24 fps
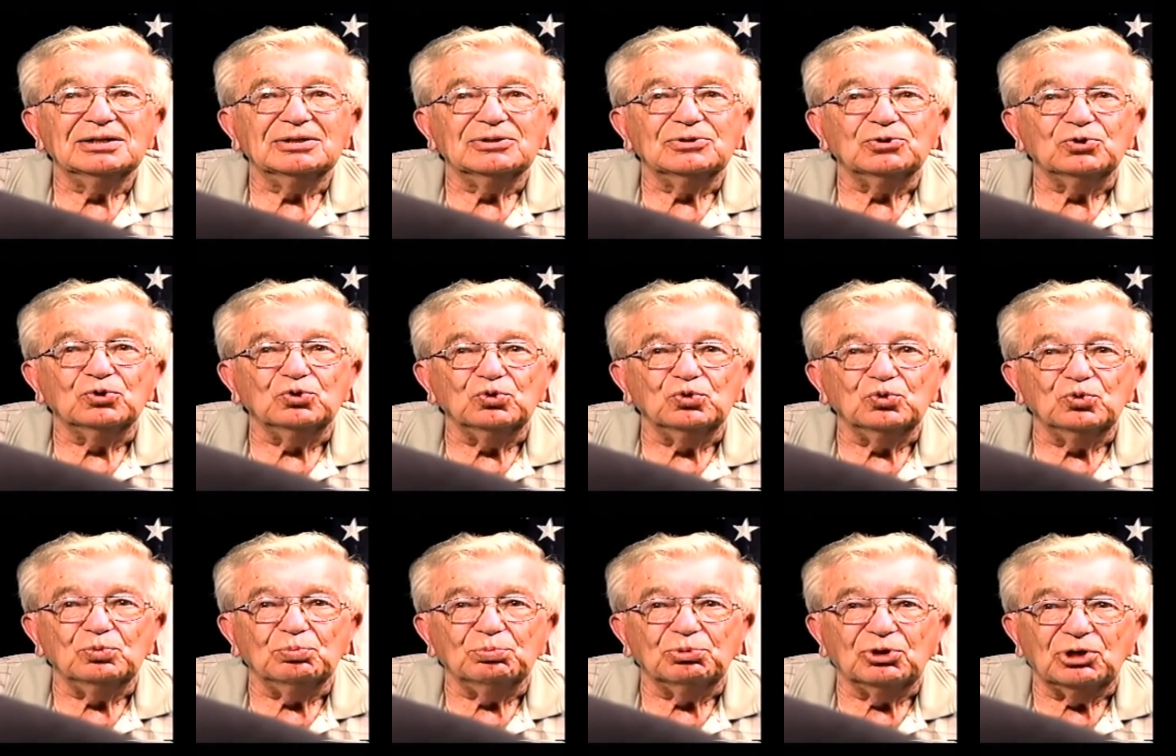
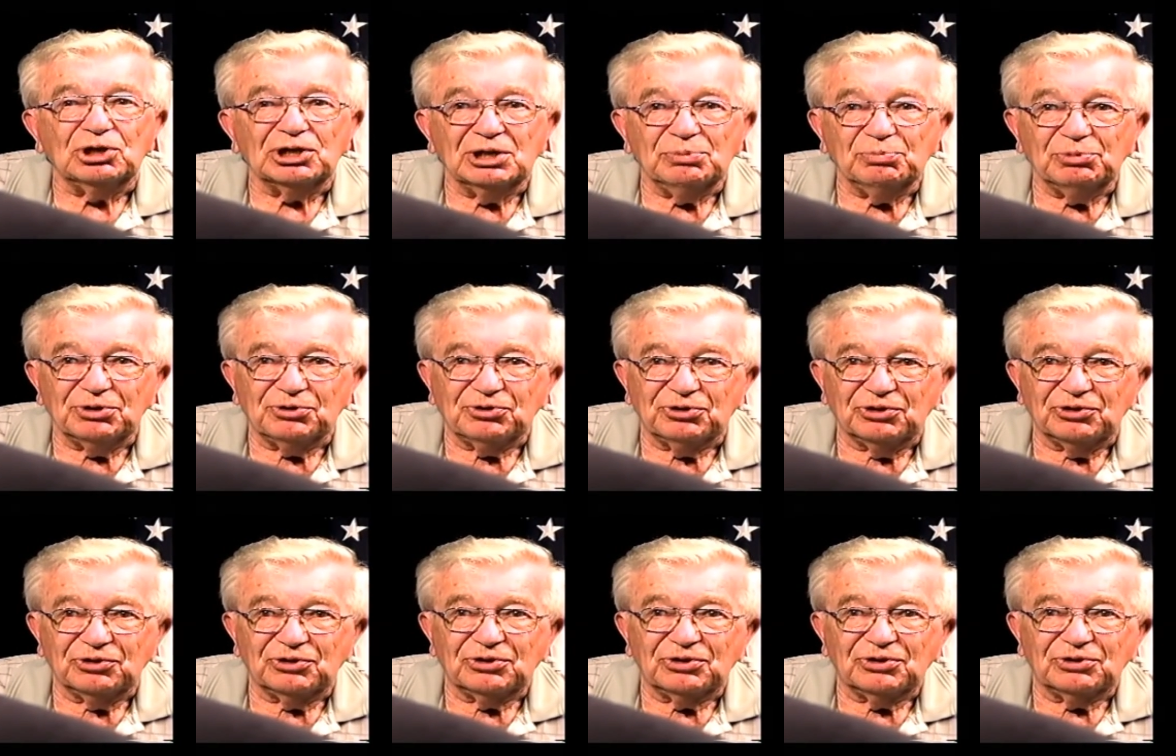two Berlin
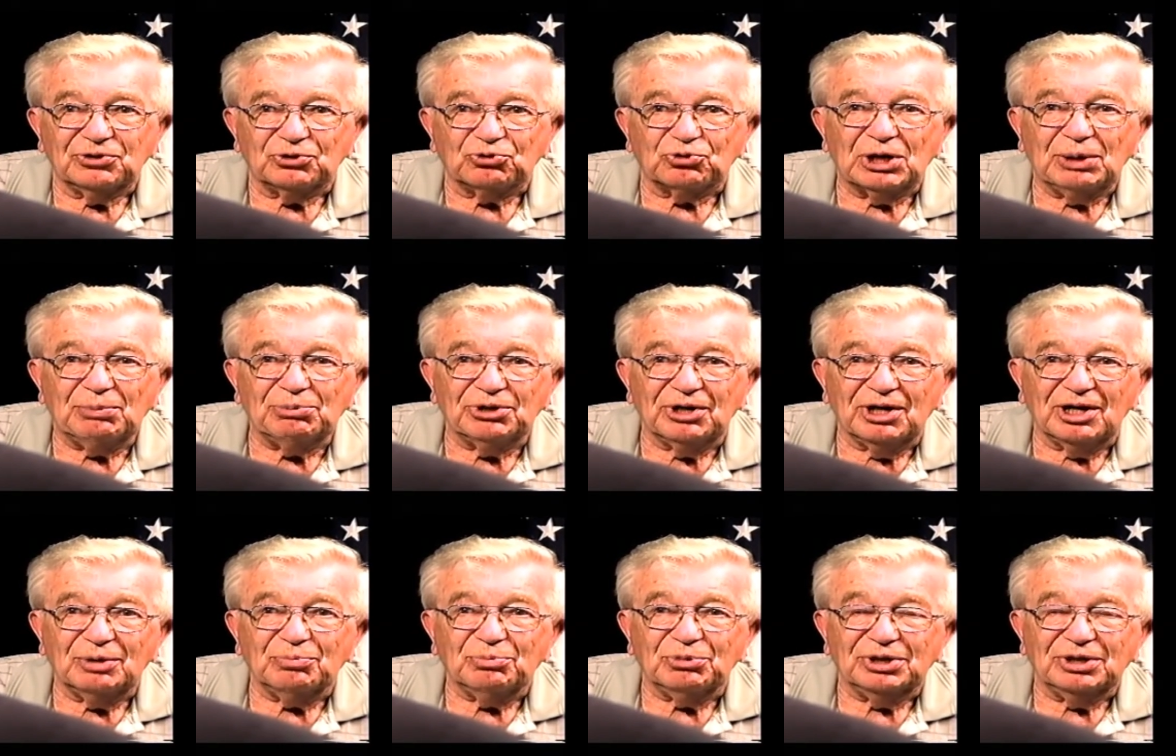missions scrubbed
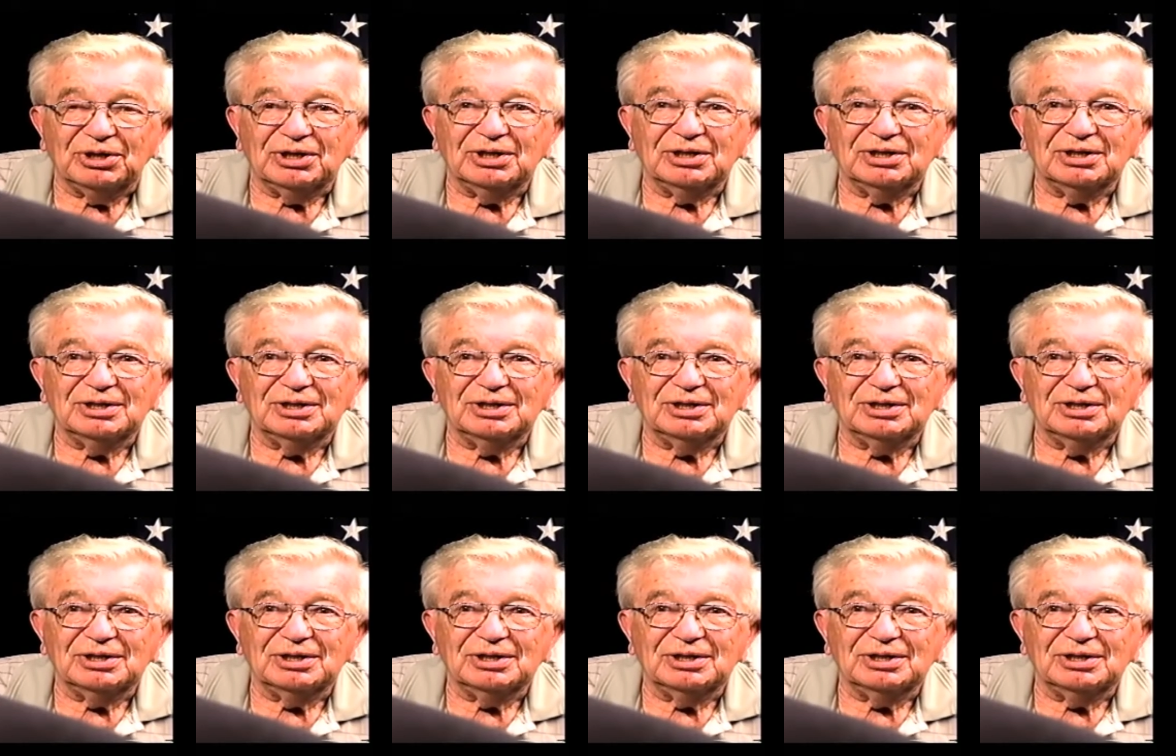on me.